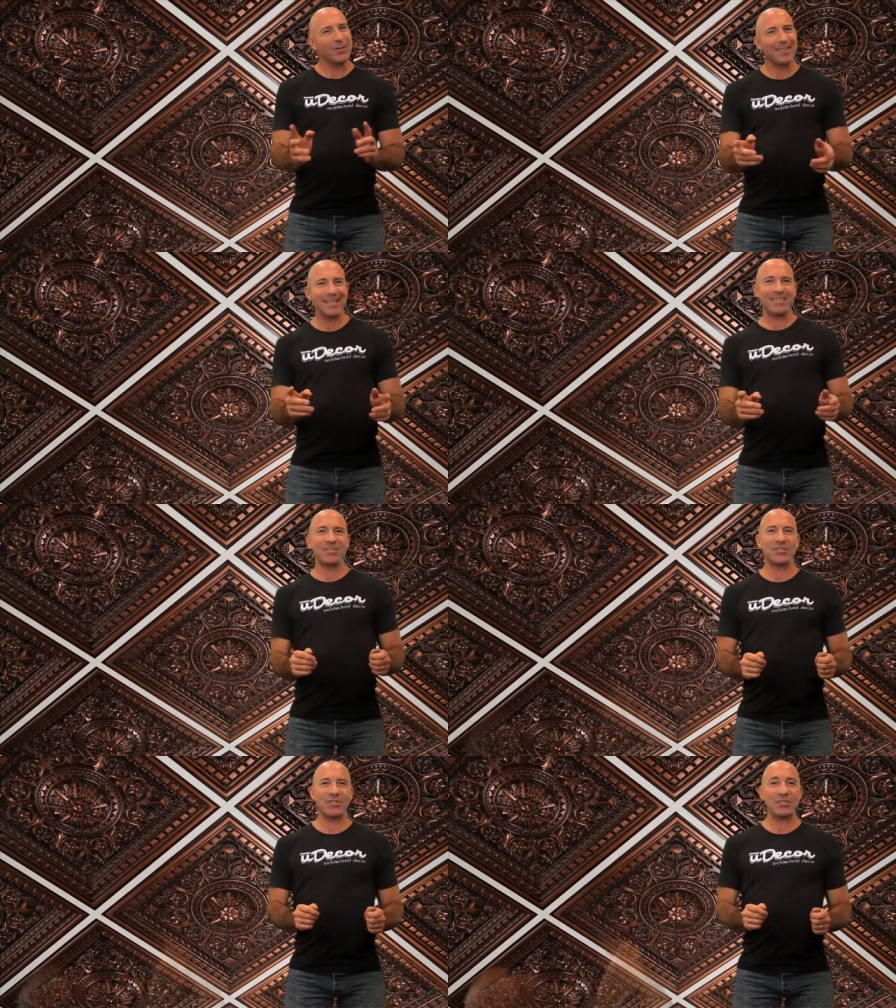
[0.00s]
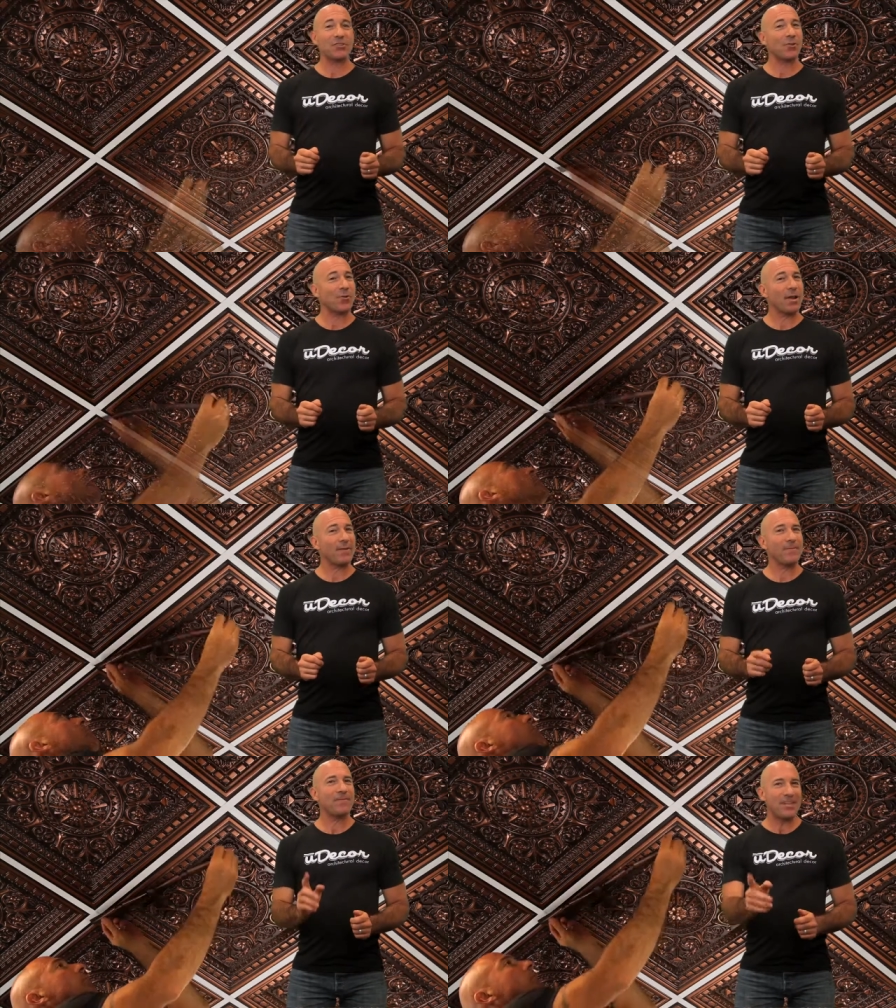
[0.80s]
we'd like to suggest a
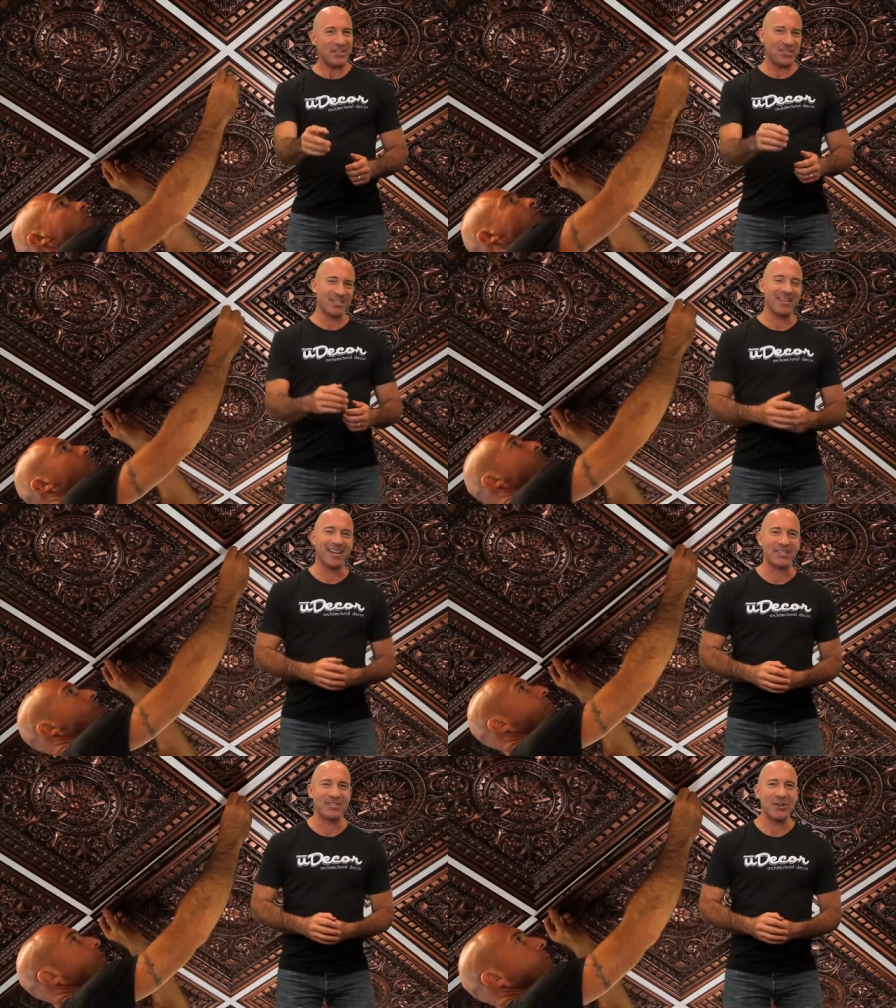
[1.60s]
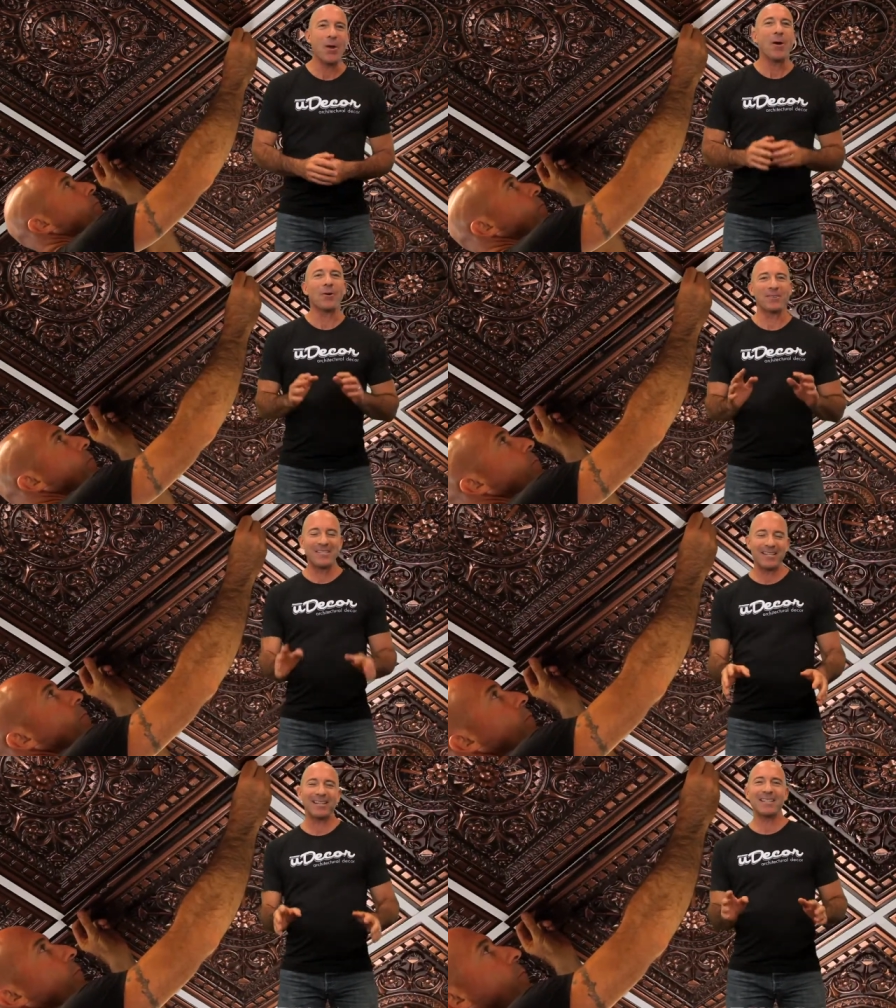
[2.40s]
great finishing touch, our
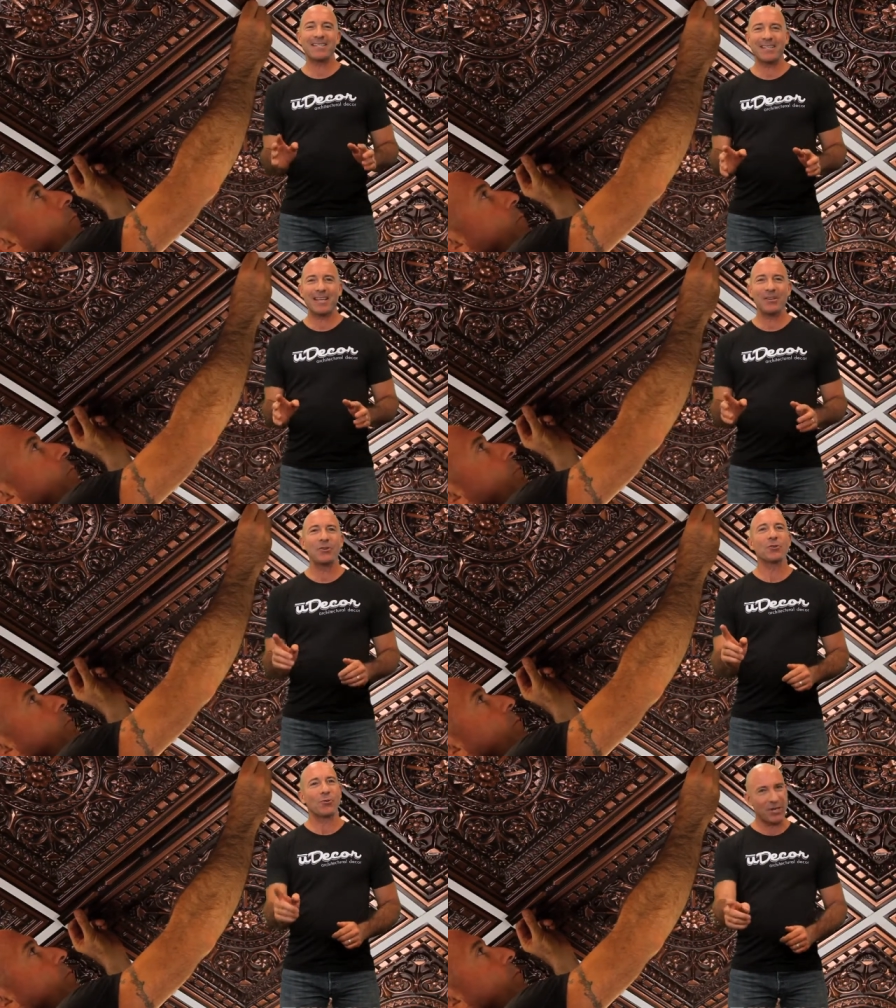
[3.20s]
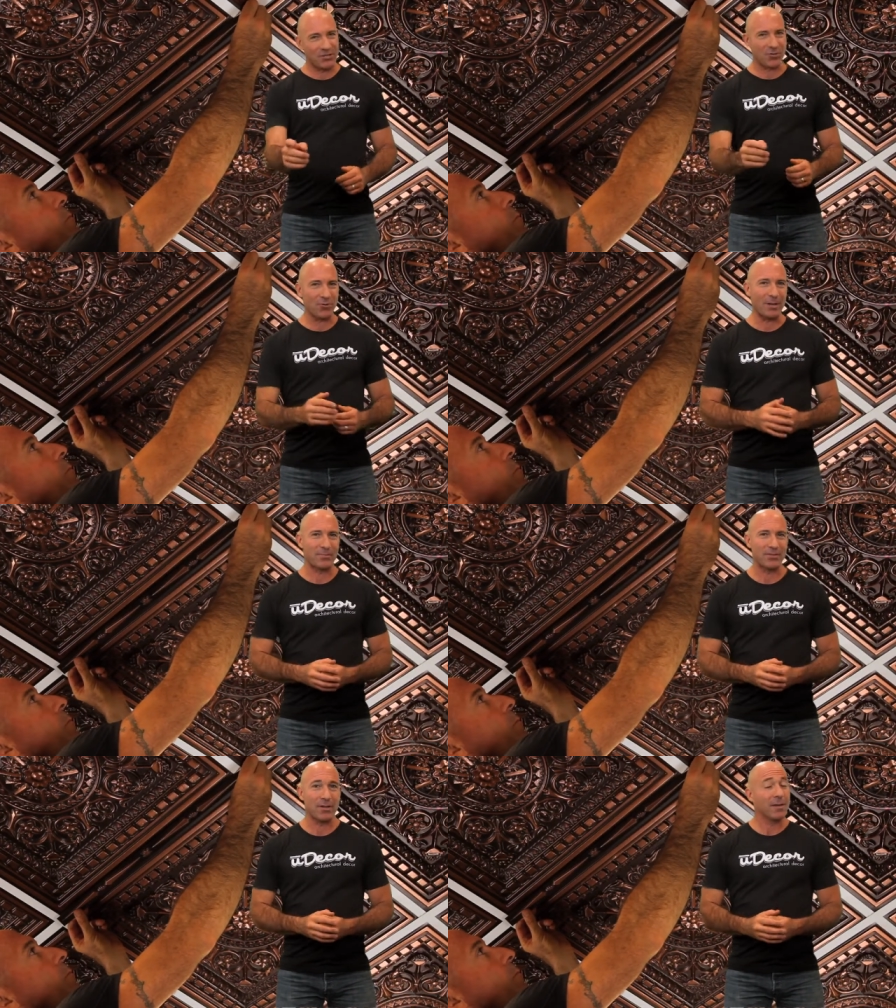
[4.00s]
ceiling skin grid
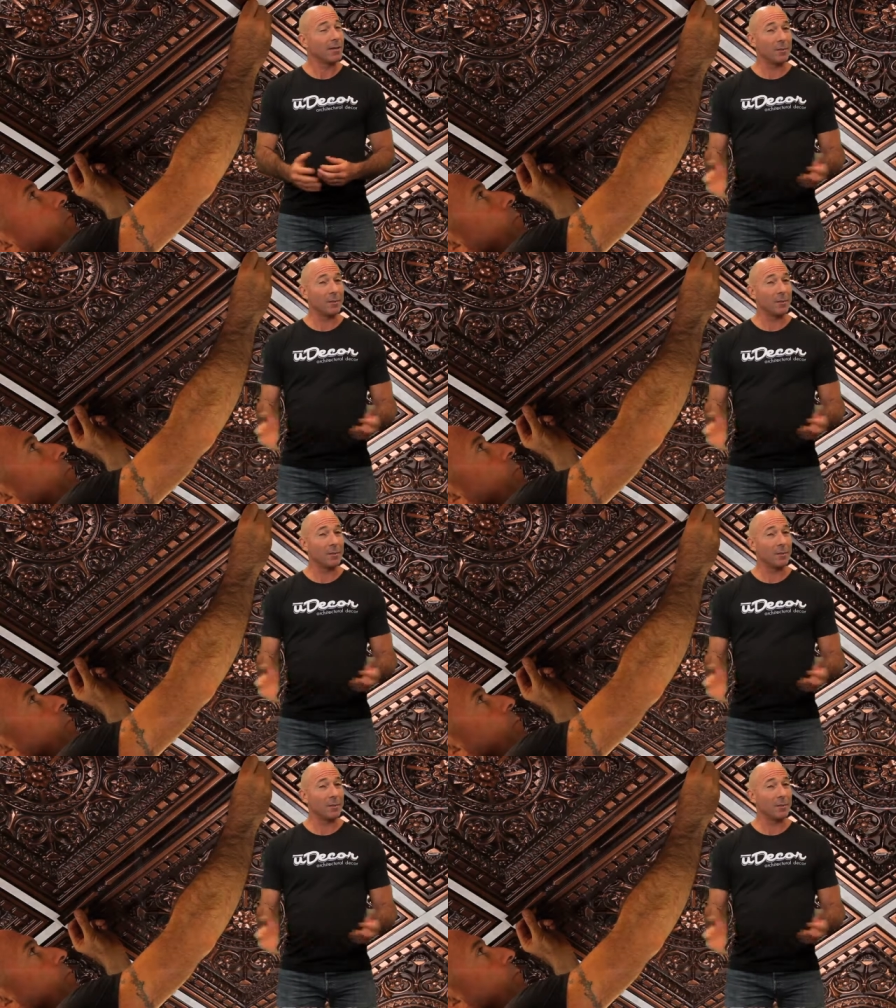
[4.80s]
strips.